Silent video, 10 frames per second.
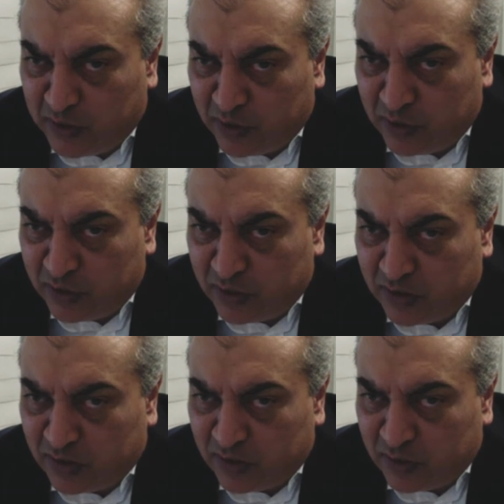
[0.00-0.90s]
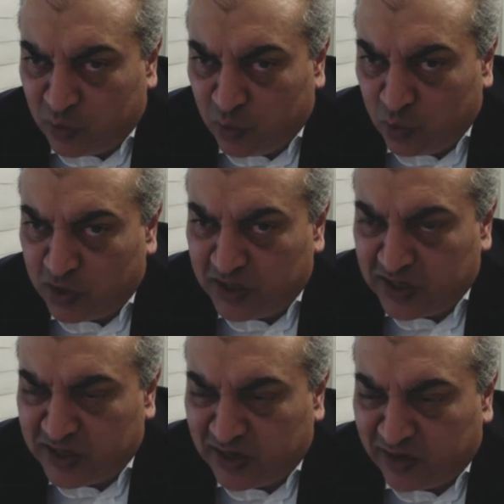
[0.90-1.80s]
Because court
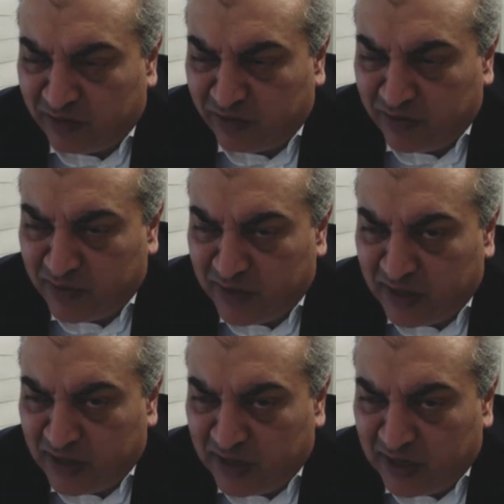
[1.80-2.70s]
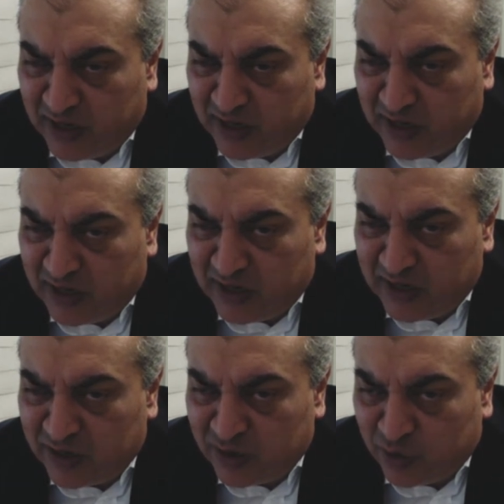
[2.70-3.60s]
itself
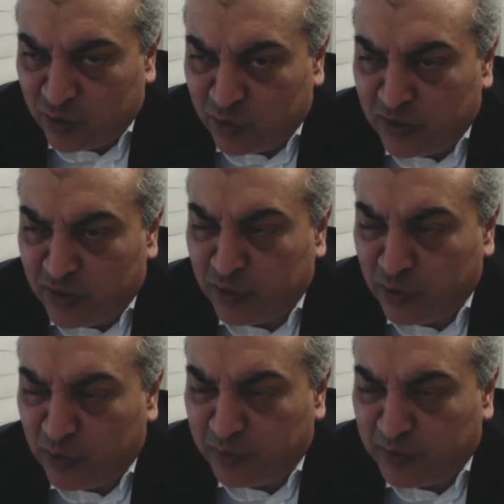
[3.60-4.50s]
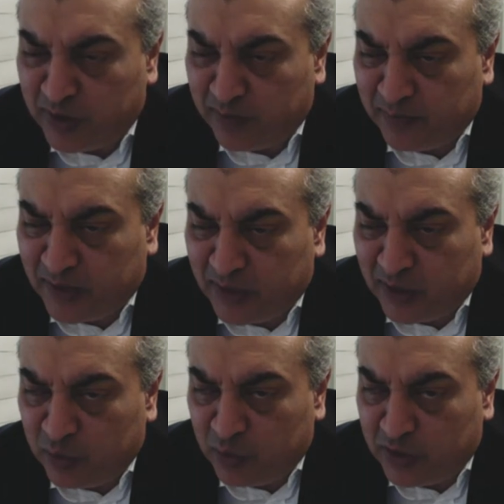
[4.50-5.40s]
is not really equipped
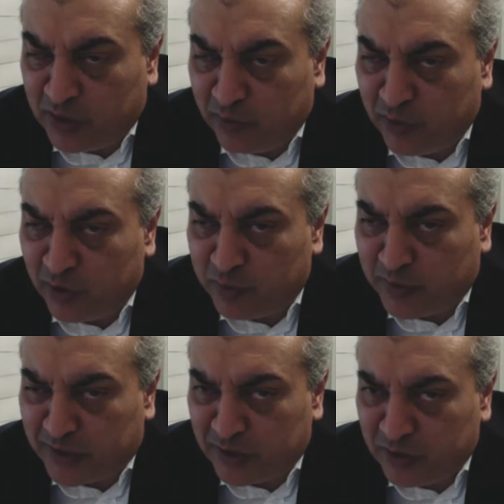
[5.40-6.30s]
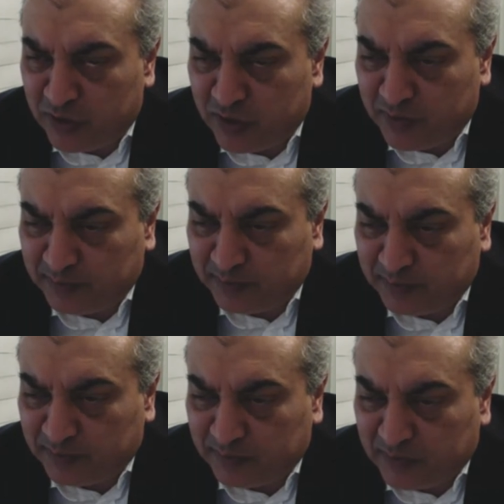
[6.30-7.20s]
to deal with those matters.
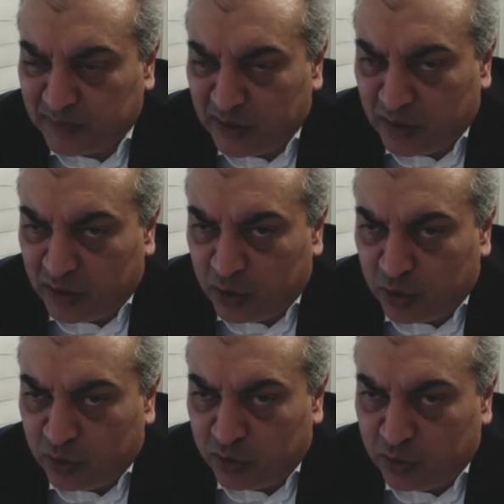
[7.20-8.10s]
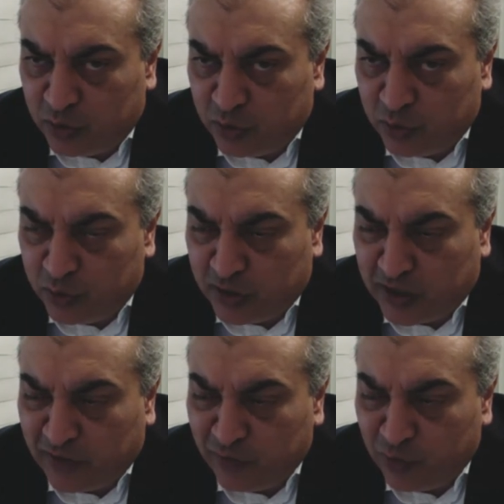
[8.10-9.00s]
You do
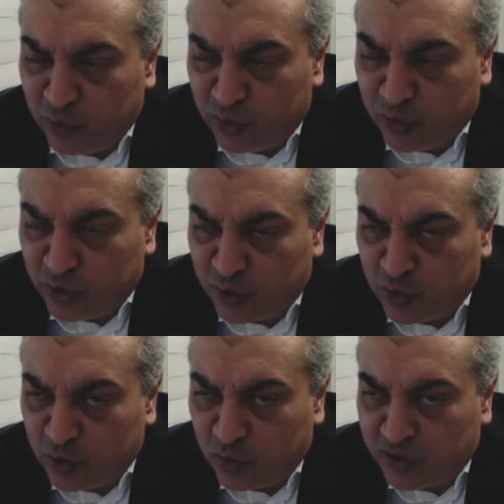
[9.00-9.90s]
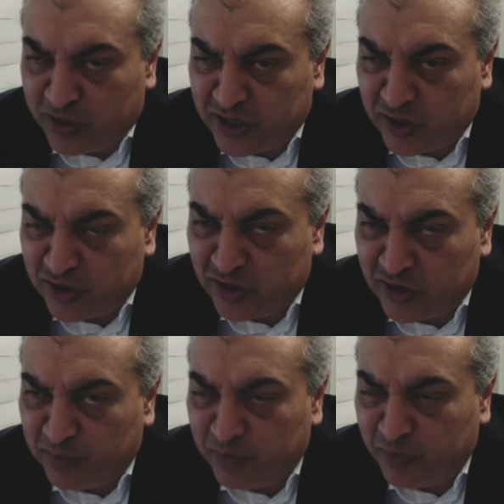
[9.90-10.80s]
not have lawyers who are
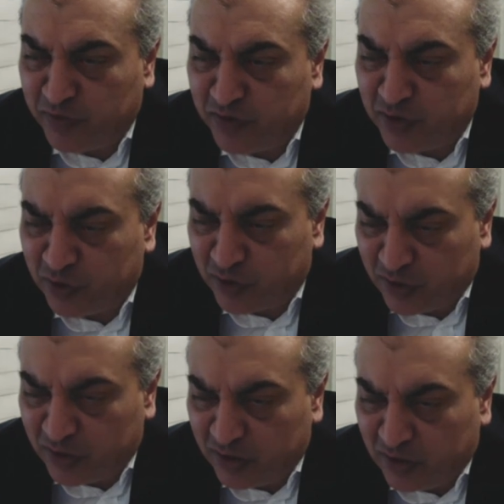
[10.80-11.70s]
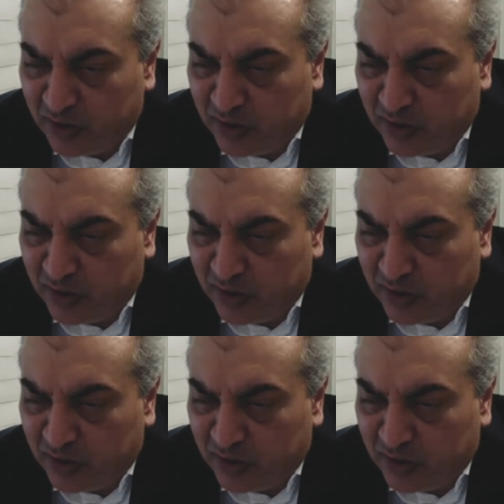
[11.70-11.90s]
necessarily proficient